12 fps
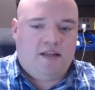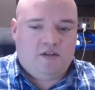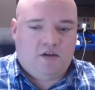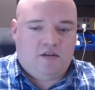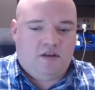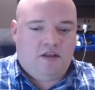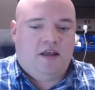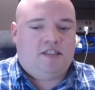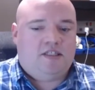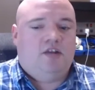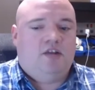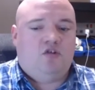These are the
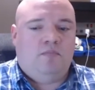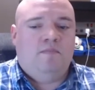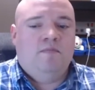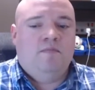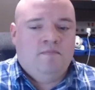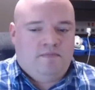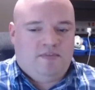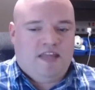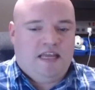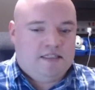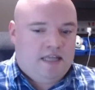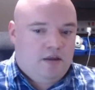essential
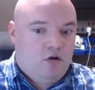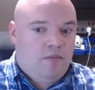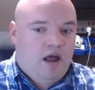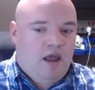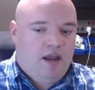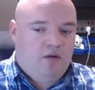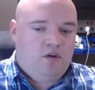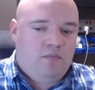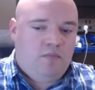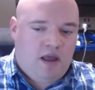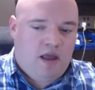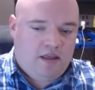things that you're buying when you
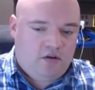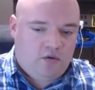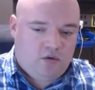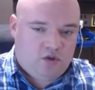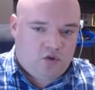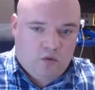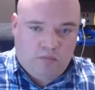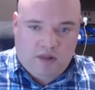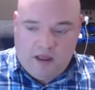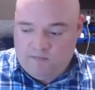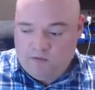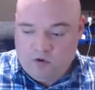buy into a SOAR
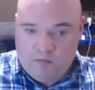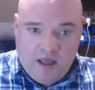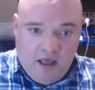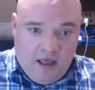platform.